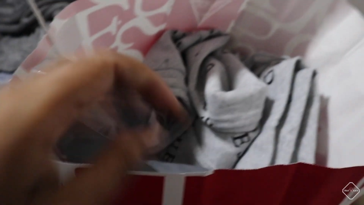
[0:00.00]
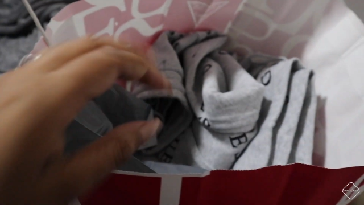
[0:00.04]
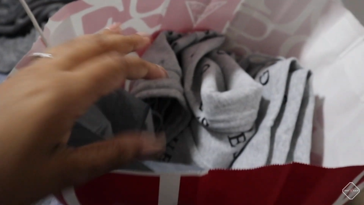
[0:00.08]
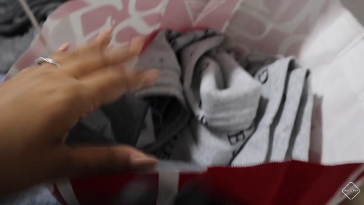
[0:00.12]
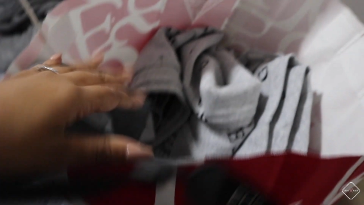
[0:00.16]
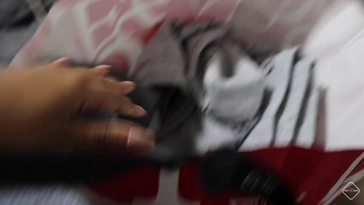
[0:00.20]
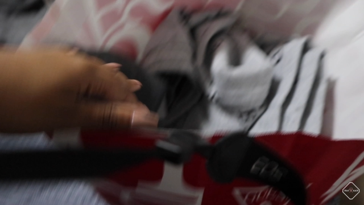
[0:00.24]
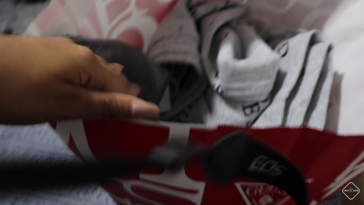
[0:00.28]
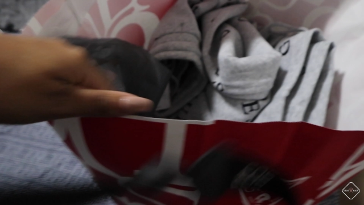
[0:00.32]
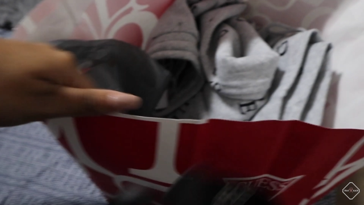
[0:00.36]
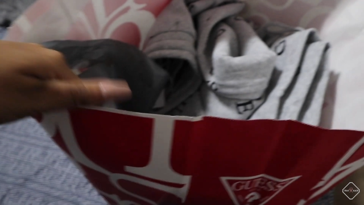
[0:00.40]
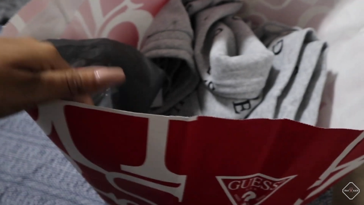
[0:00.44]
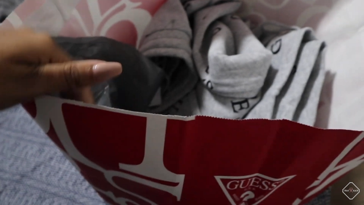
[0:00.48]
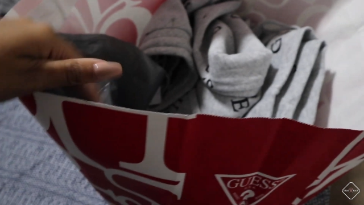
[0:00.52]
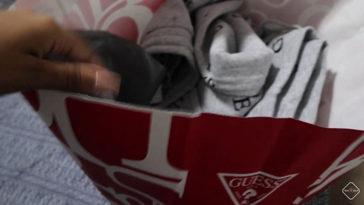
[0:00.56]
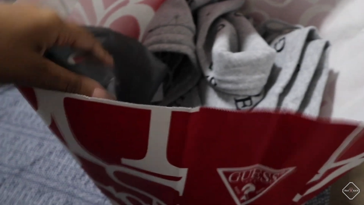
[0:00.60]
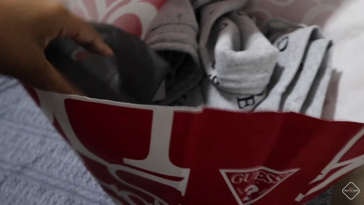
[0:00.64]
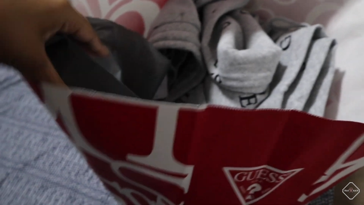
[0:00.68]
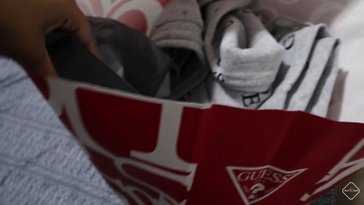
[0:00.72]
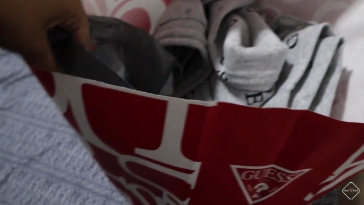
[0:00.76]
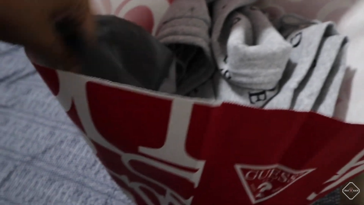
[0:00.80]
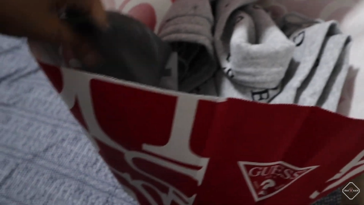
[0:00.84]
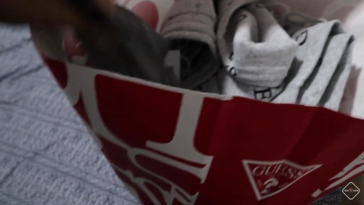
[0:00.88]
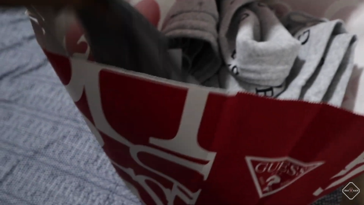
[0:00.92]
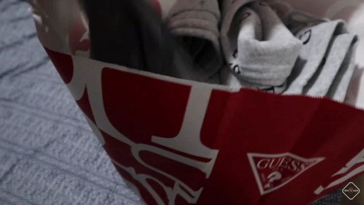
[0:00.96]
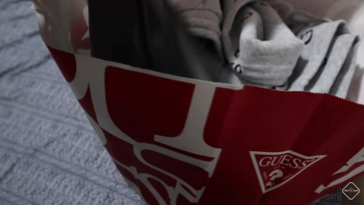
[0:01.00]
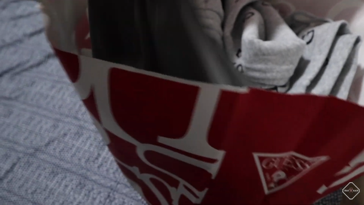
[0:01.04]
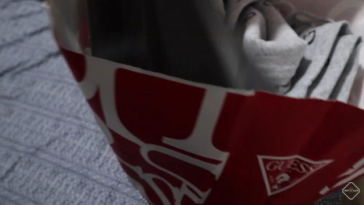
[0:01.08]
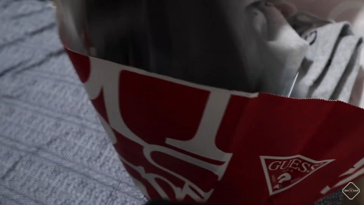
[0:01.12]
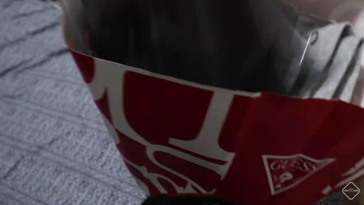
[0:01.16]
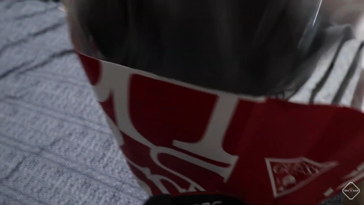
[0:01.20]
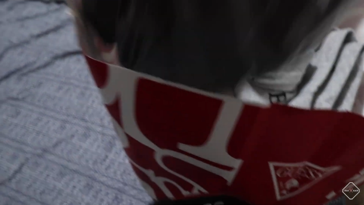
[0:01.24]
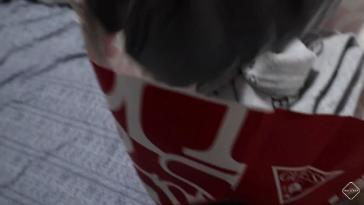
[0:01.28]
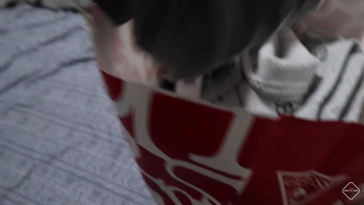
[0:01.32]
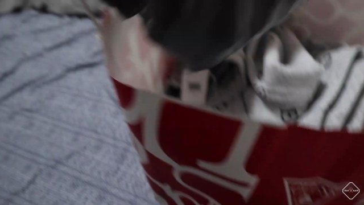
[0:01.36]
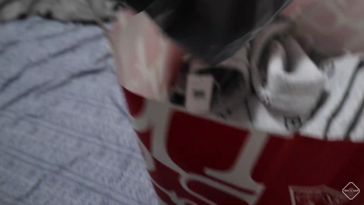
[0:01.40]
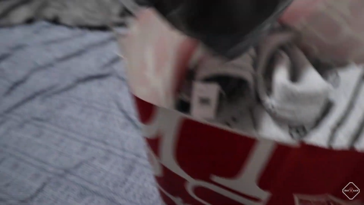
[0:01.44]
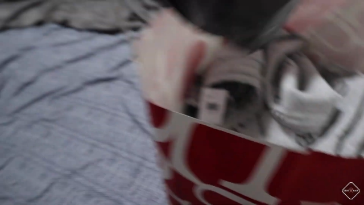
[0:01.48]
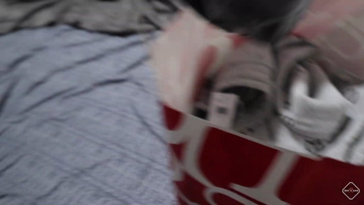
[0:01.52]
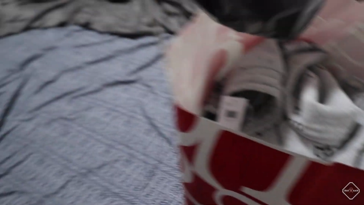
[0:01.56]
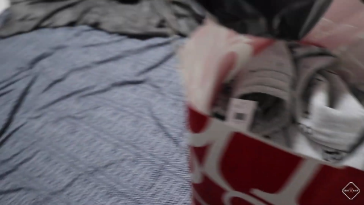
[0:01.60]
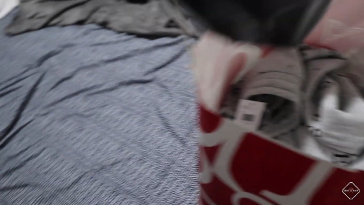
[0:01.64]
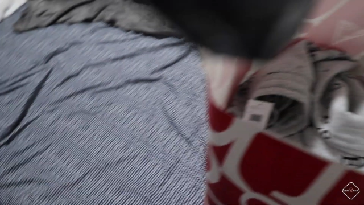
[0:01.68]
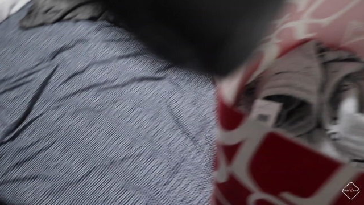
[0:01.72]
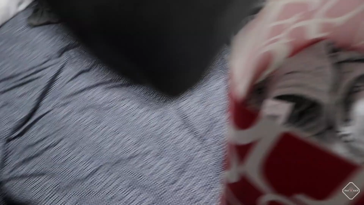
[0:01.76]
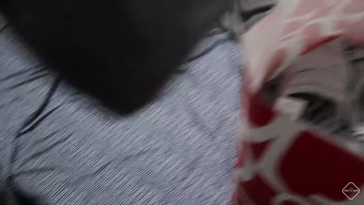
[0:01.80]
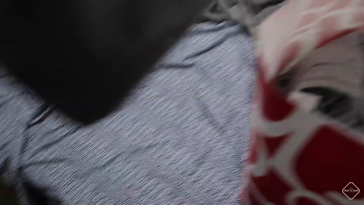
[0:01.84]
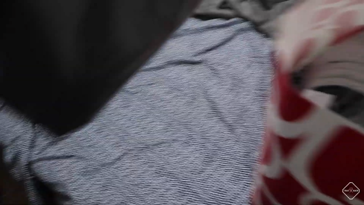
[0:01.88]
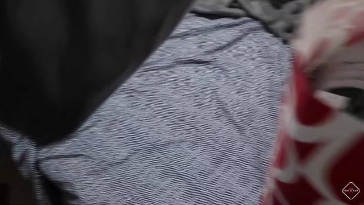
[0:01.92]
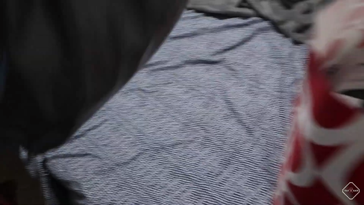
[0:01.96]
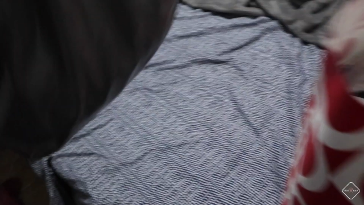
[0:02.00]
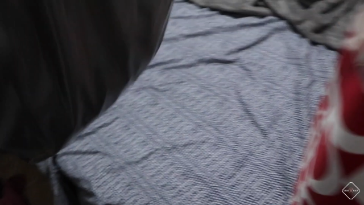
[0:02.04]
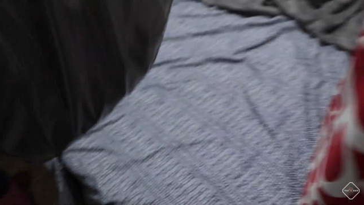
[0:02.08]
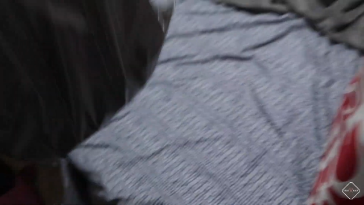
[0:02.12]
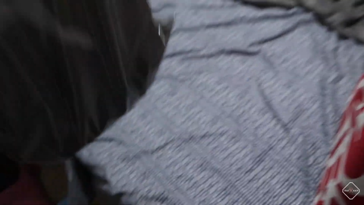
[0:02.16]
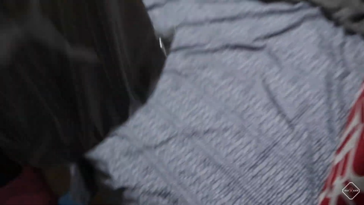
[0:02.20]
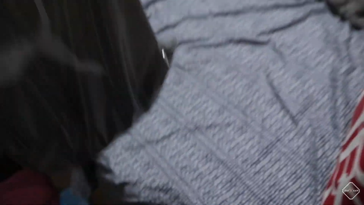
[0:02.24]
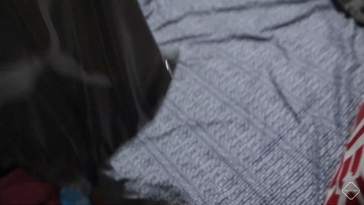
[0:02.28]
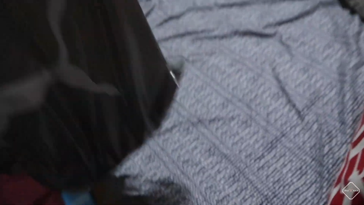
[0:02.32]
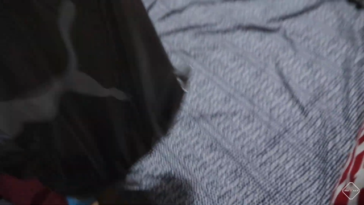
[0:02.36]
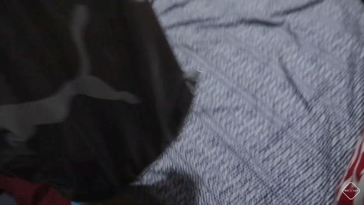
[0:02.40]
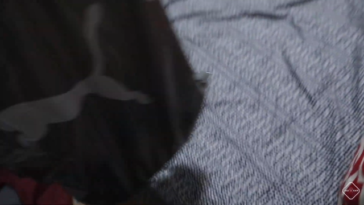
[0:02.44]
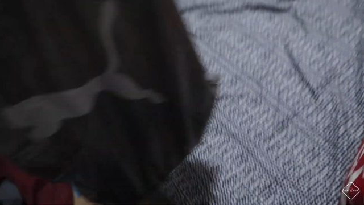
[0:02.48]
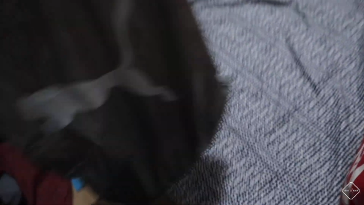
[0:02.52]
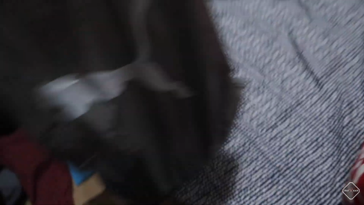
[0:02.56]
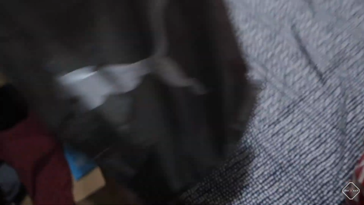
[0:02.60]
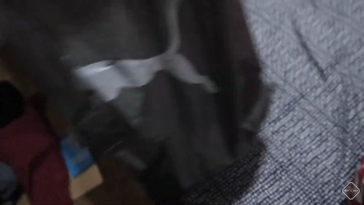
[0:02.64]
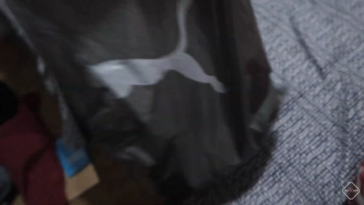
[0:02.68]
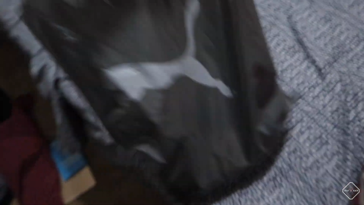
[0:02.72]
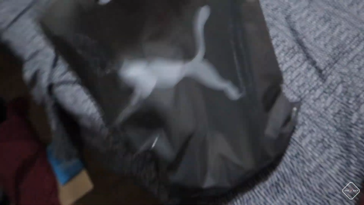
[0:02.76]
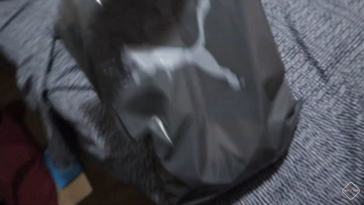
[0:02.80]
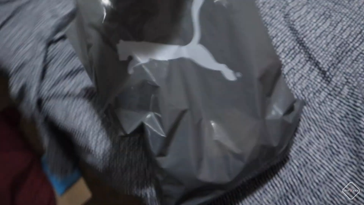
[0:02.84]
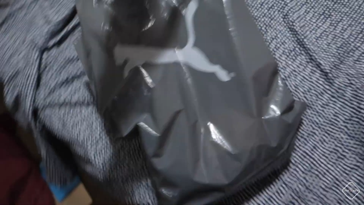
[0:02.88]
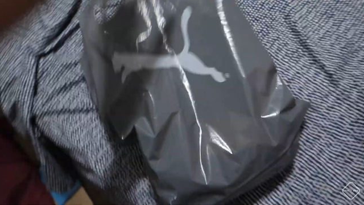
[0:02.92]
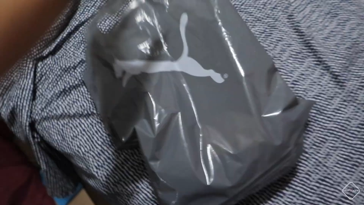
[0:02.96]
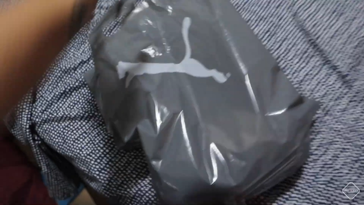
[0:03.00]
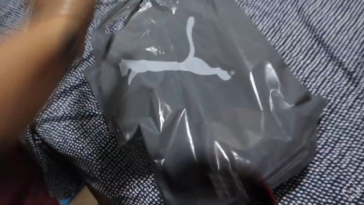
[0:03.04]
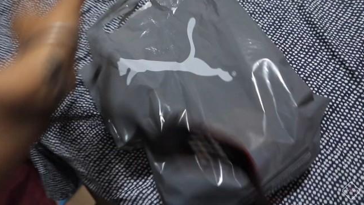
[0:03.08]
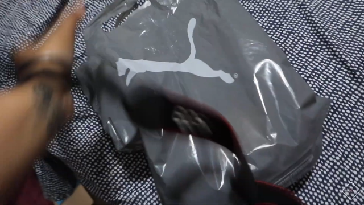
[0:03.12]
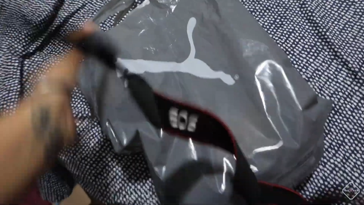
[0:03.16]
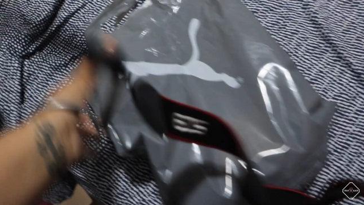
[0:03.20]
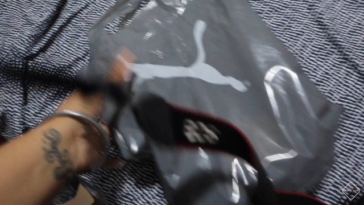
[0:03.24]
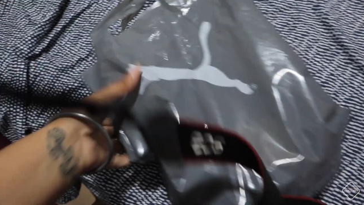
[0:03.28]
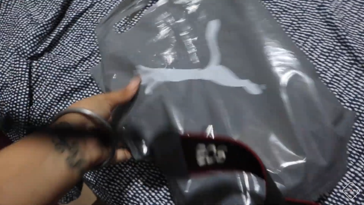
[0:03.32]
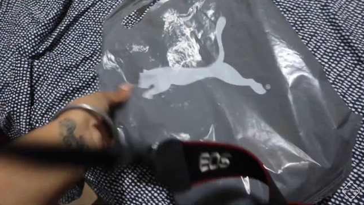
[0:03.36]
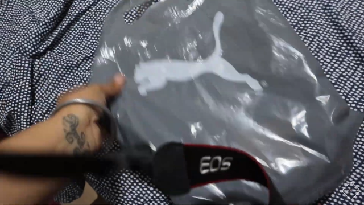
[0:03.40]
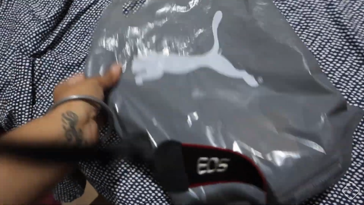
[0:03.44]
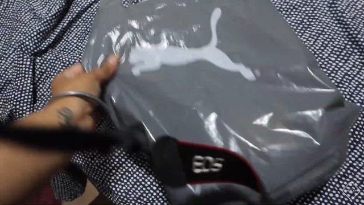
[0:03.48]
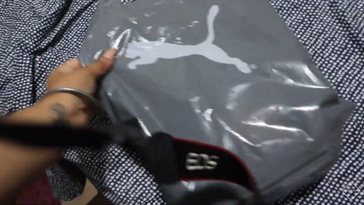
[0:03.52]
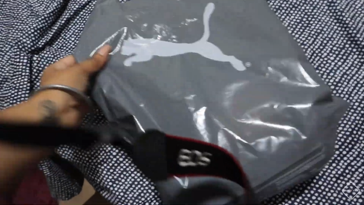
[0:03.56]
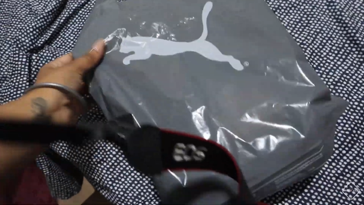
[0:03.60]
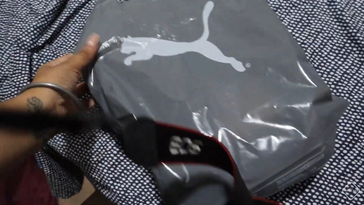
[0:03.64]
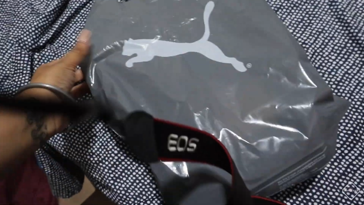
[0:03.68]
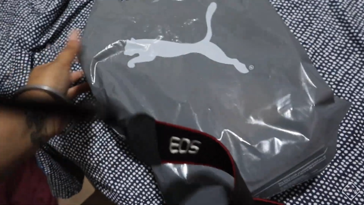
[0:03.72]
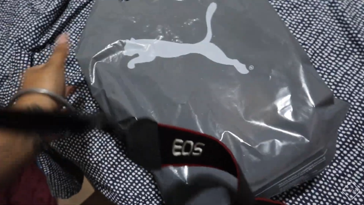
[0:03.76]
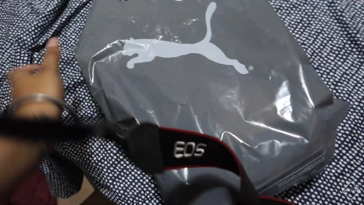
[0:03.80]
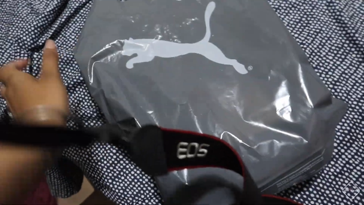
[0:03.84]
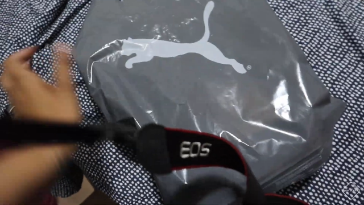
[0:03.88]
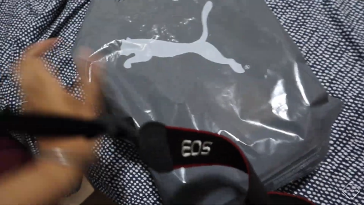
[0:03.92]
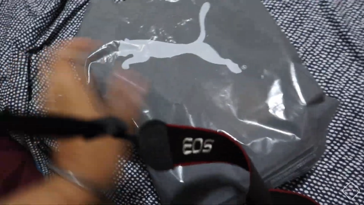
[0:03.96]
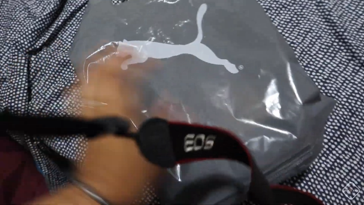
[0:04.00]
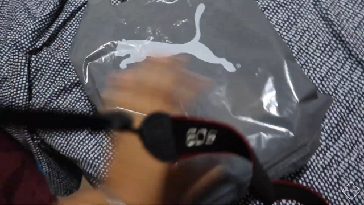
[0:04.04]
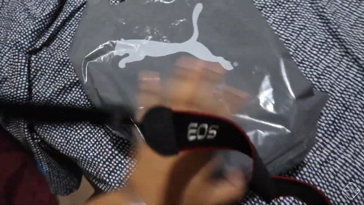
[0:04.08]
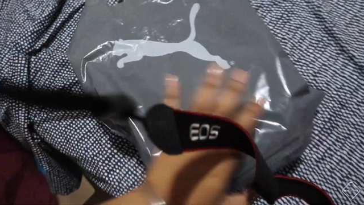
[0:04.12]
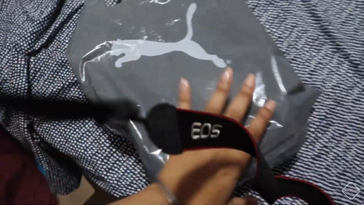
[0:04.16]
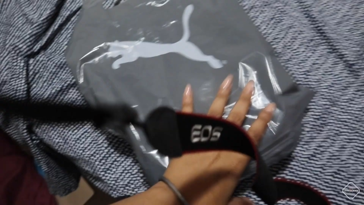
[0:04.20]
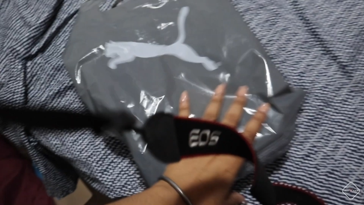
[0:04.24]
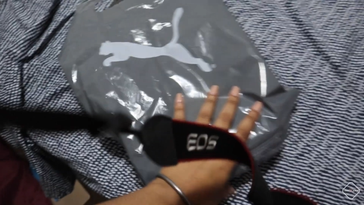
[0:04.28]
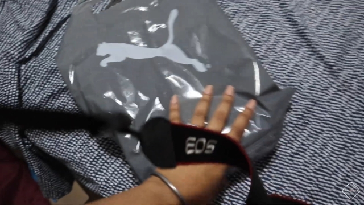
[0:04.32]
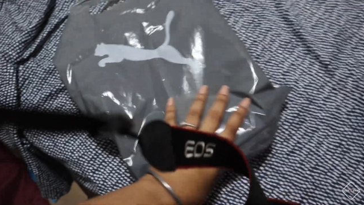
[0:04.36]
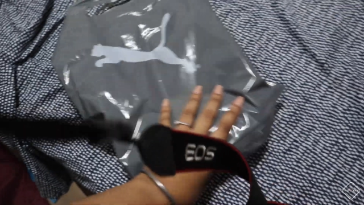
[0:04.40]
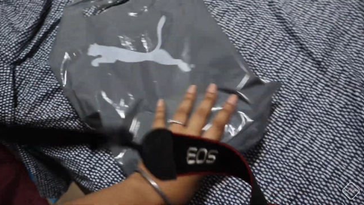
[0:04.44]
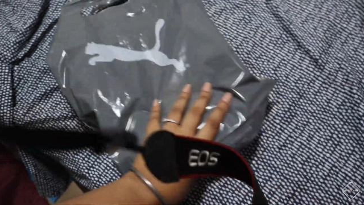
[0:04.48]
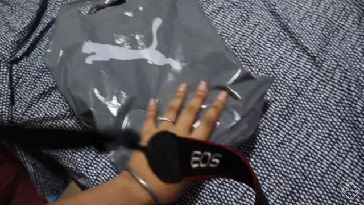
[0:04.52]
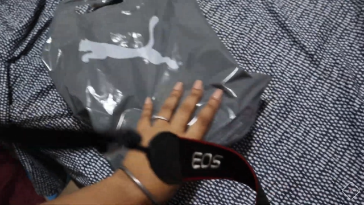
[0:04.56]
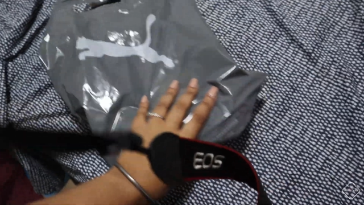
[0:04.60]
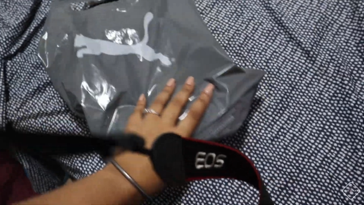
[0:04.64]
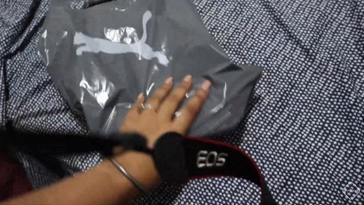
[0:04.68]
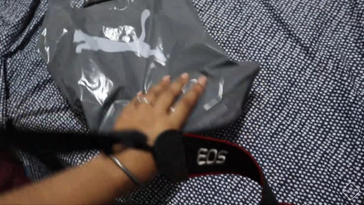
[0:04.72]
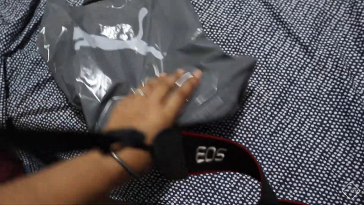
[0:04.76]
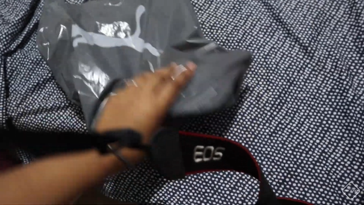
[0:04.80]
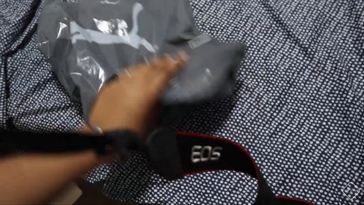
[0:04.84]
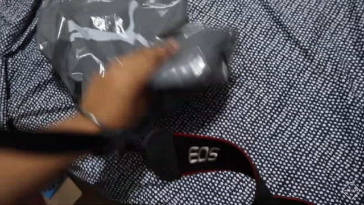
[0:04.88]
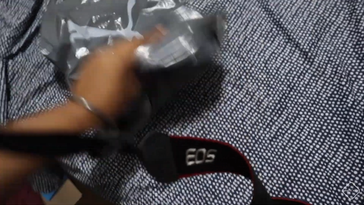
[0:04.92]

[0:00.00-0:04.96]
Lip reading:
[unreadable: no face in view]